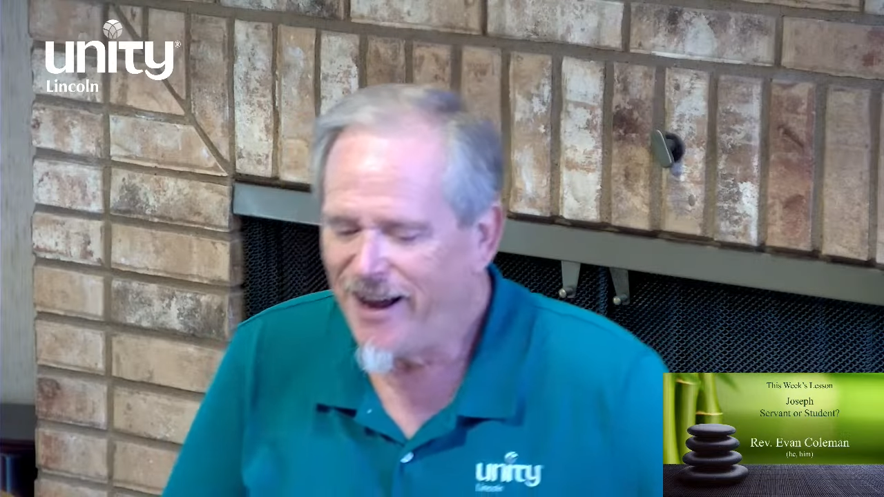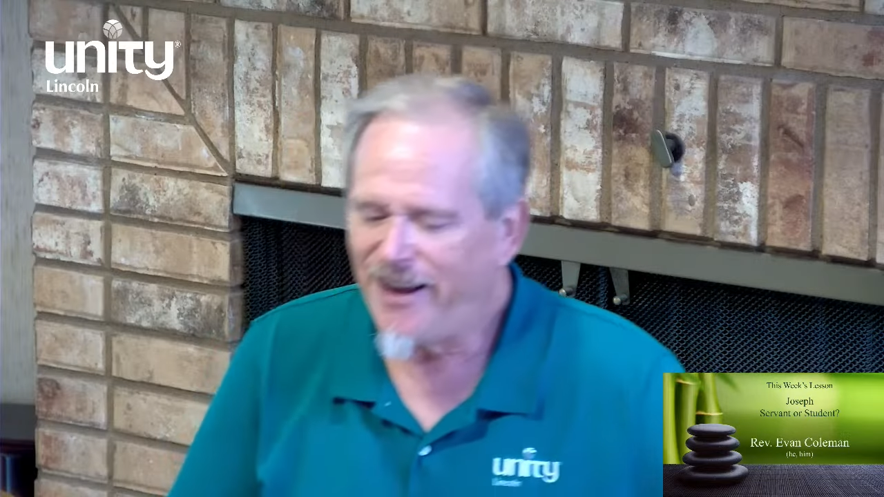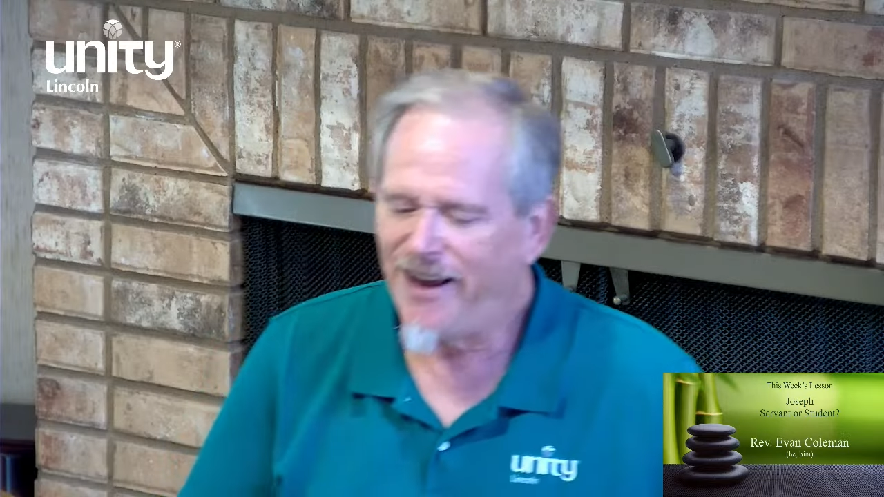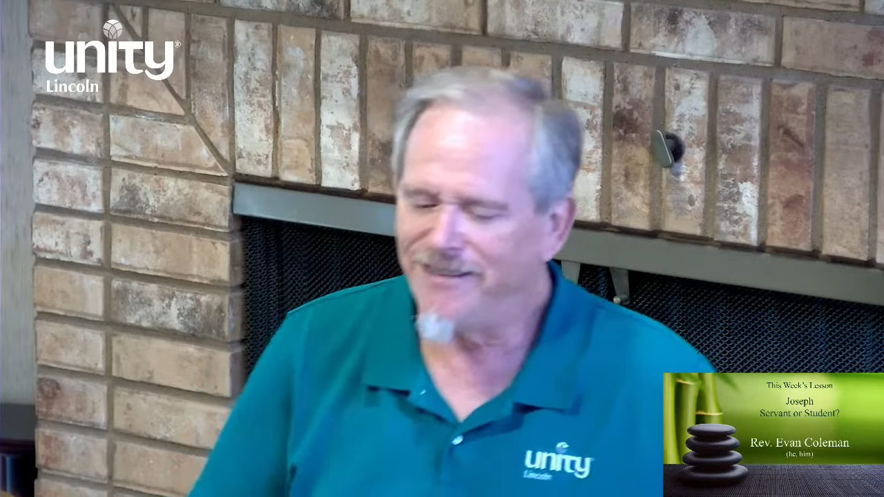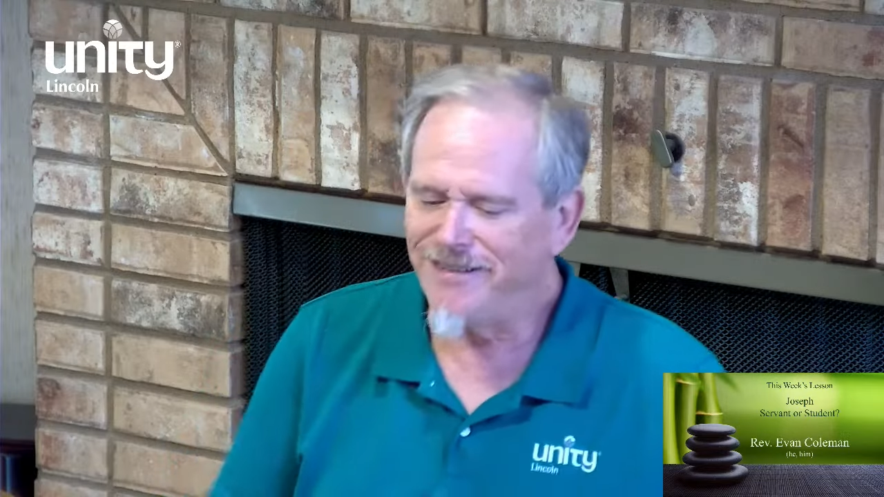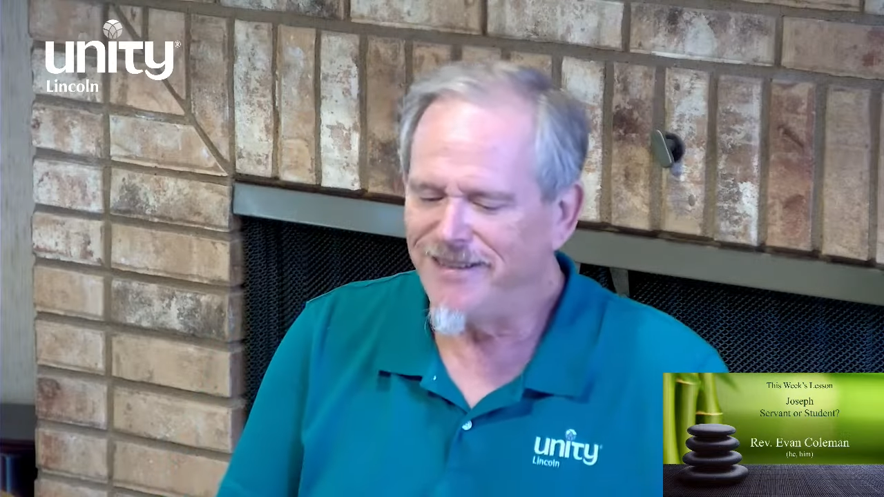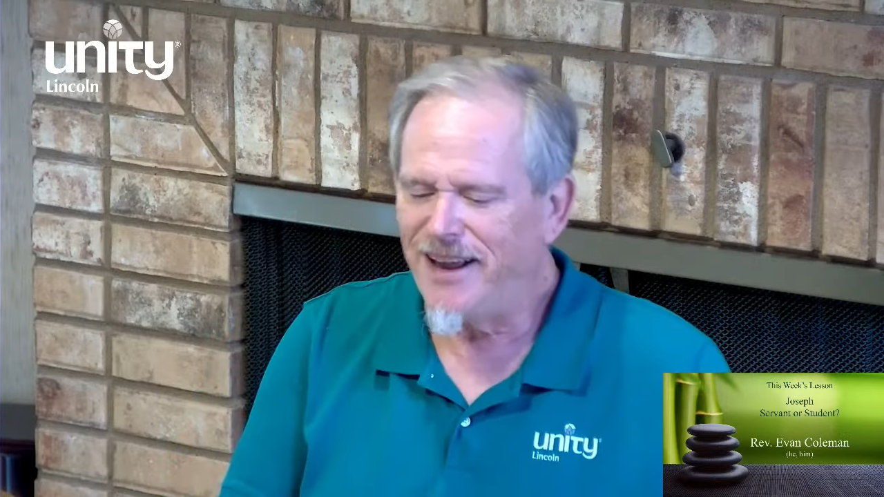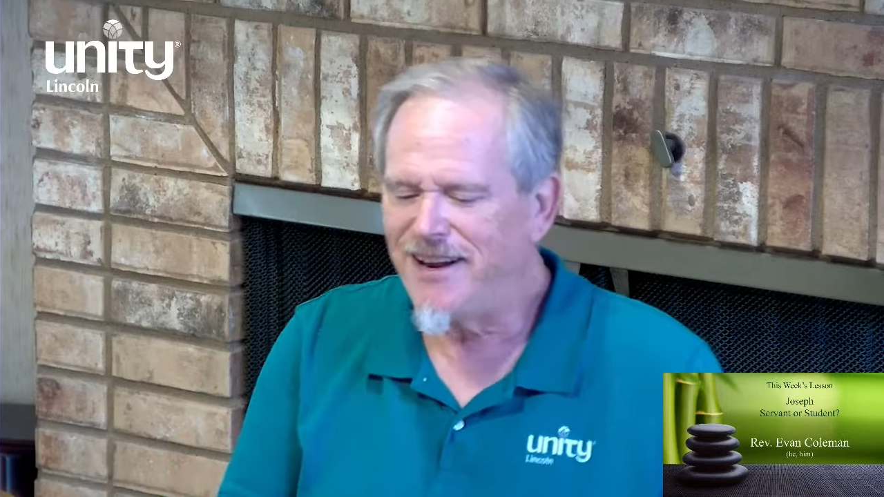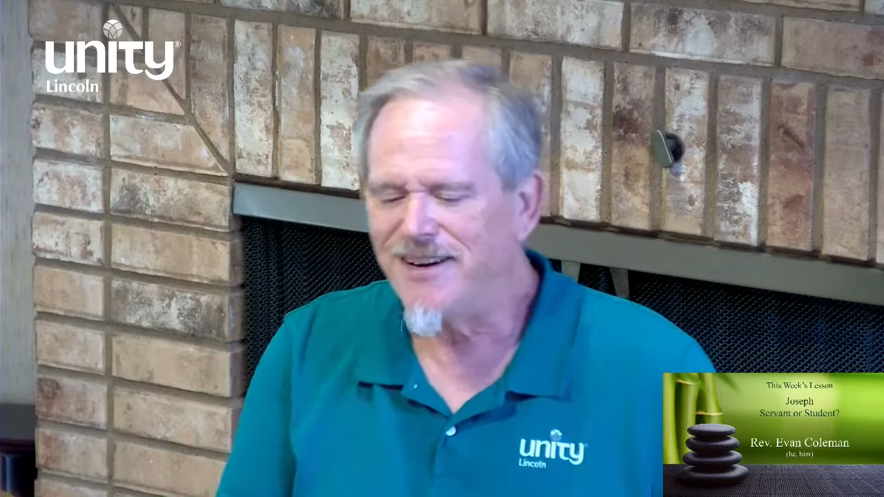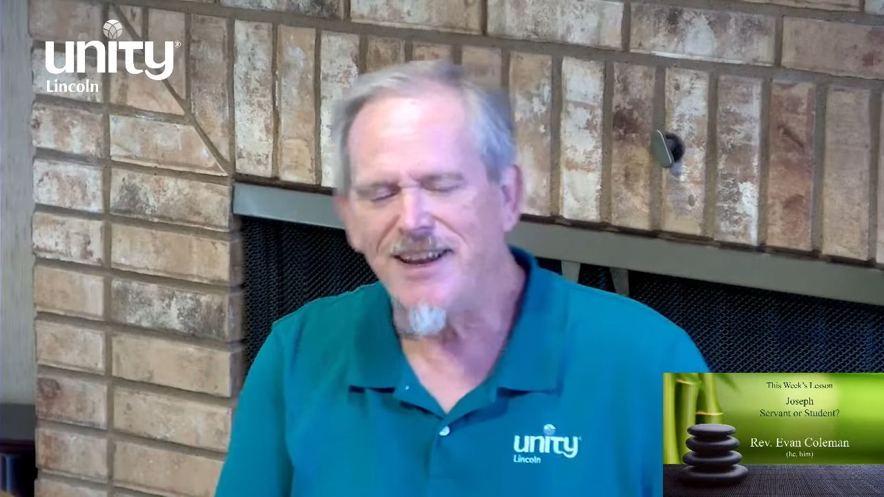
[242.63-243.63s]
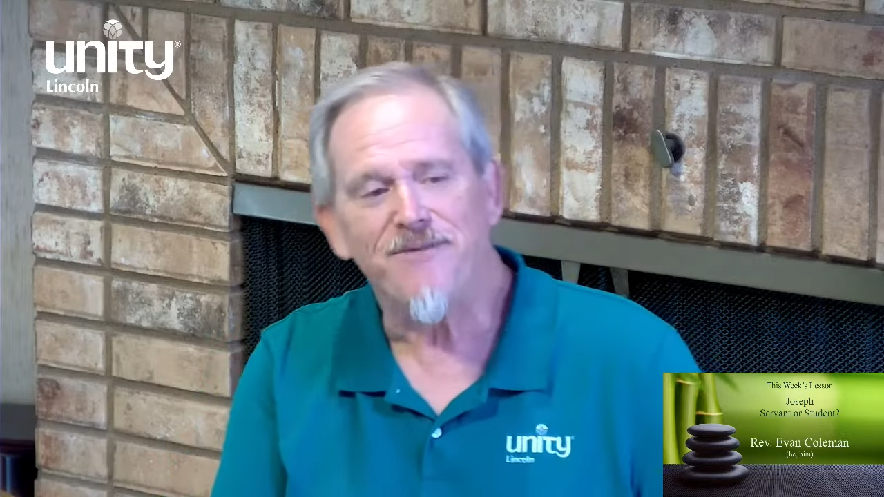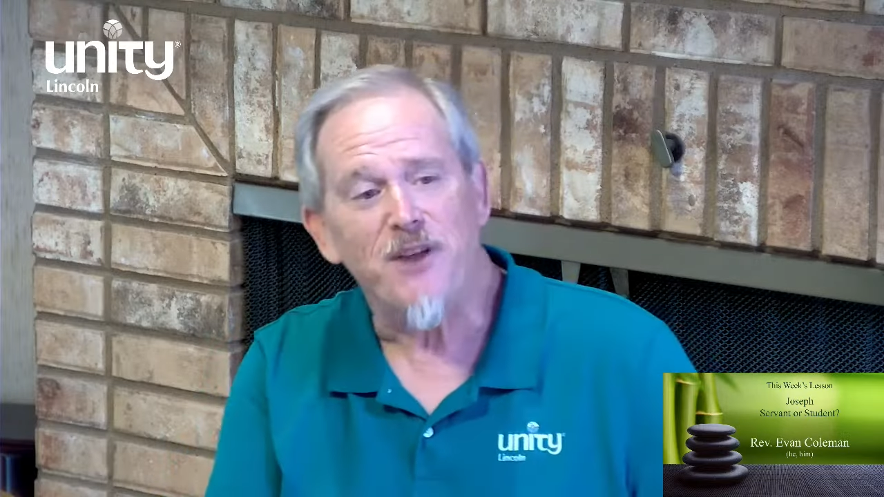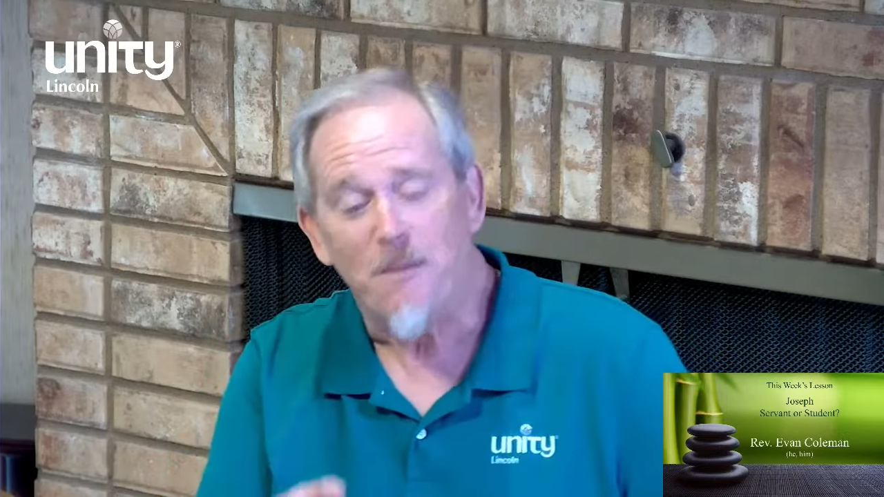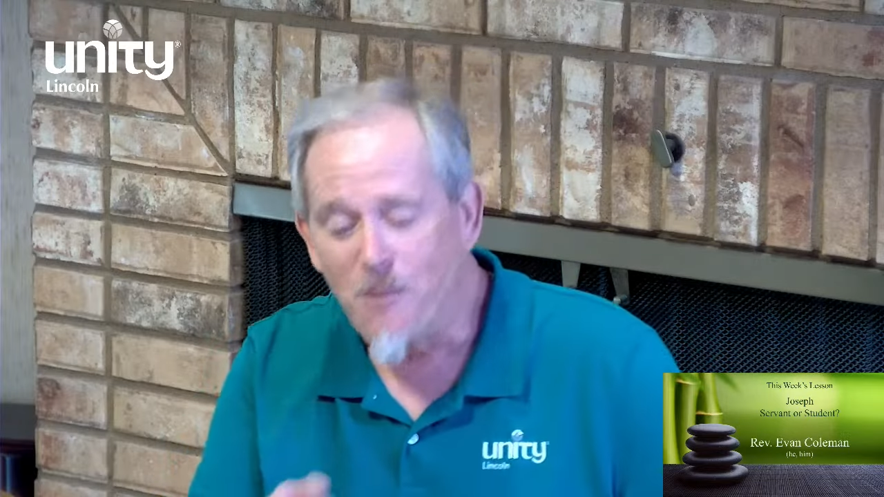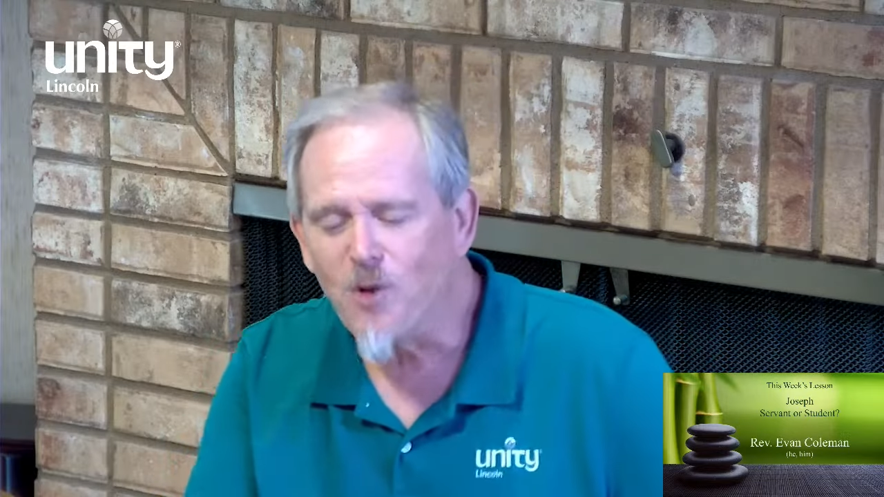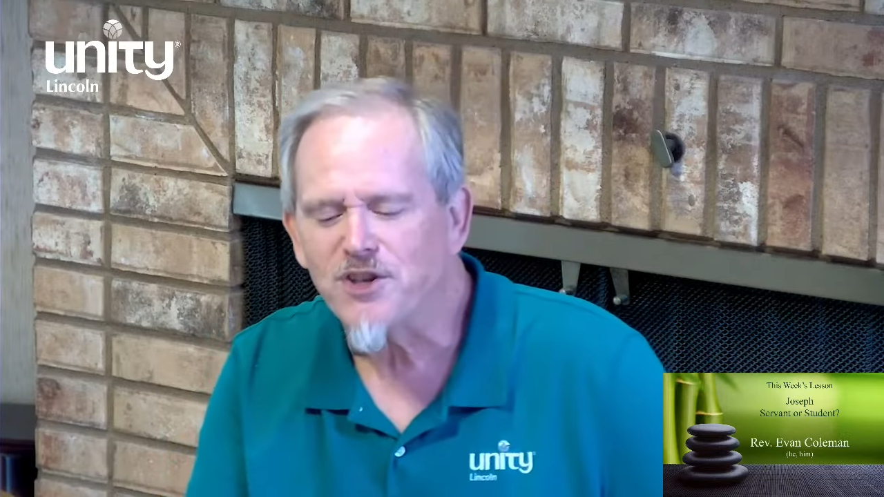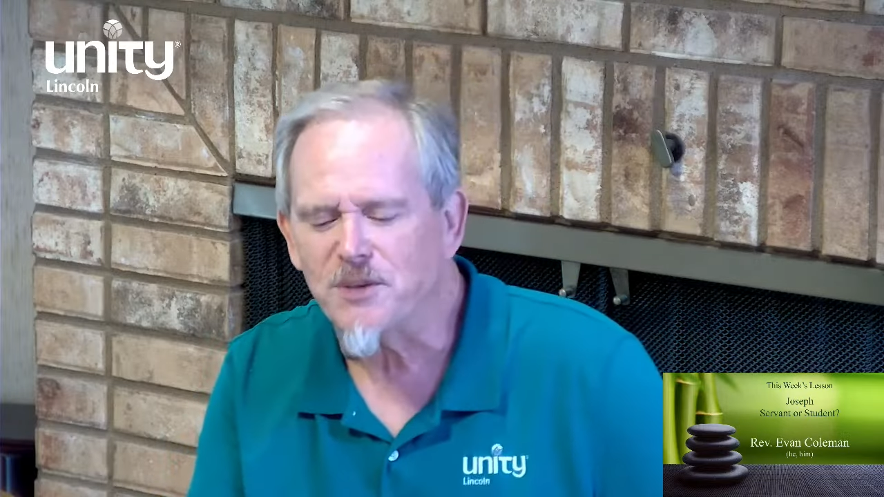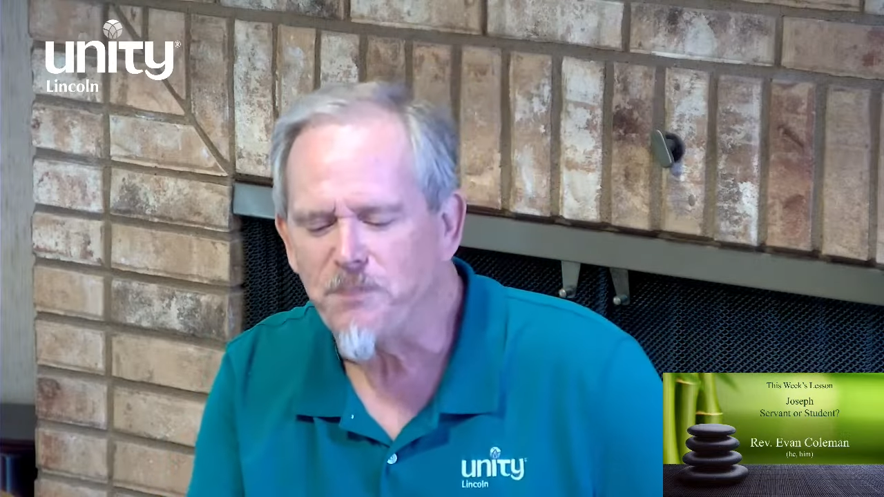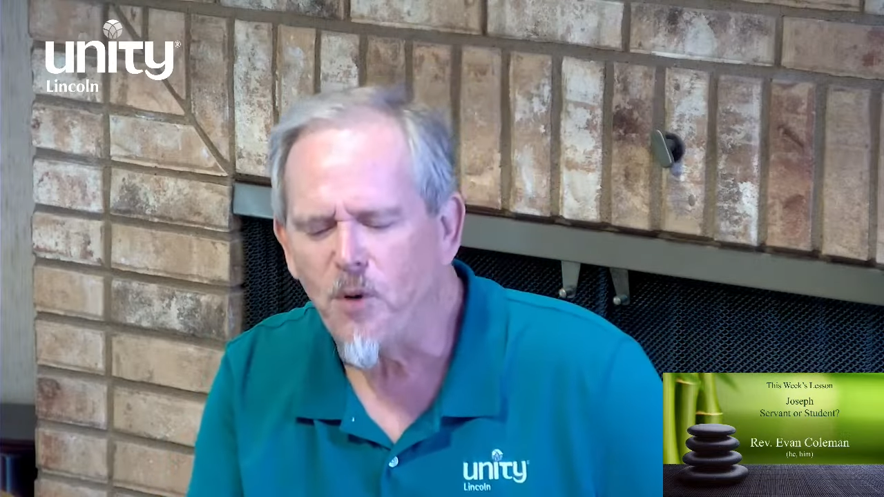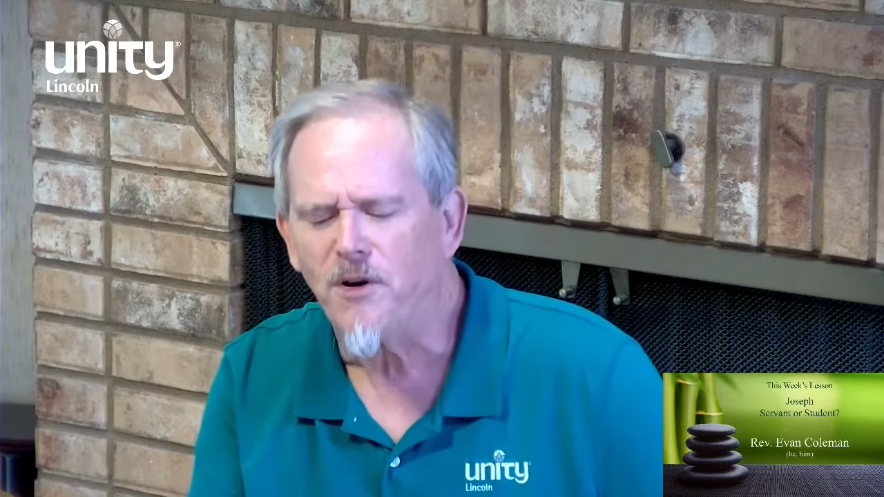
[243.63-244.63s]
Uh, now, if they're more
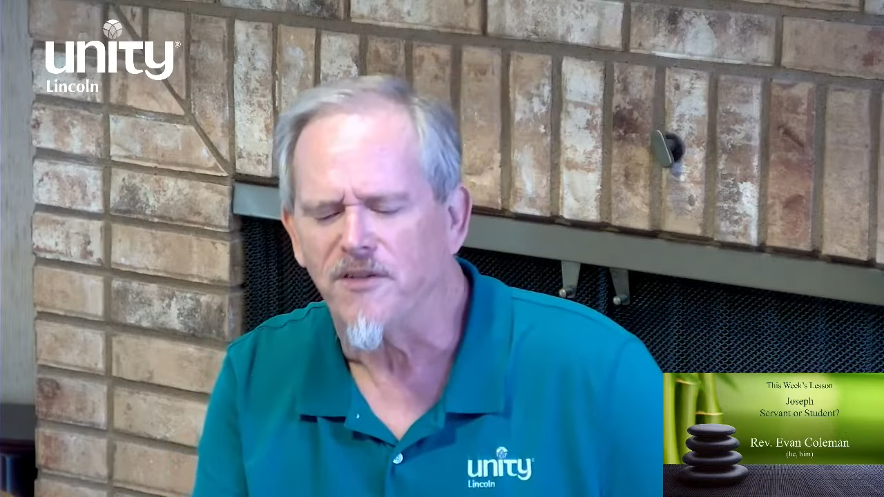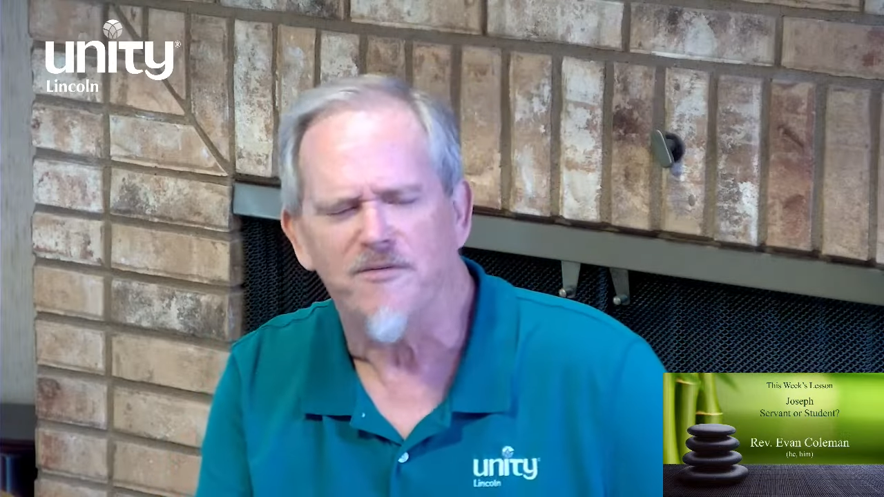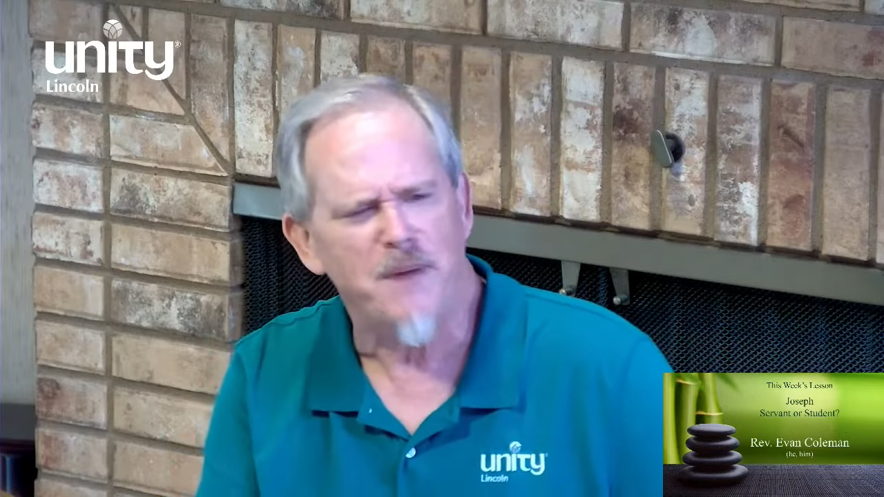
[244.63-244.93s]
supportive,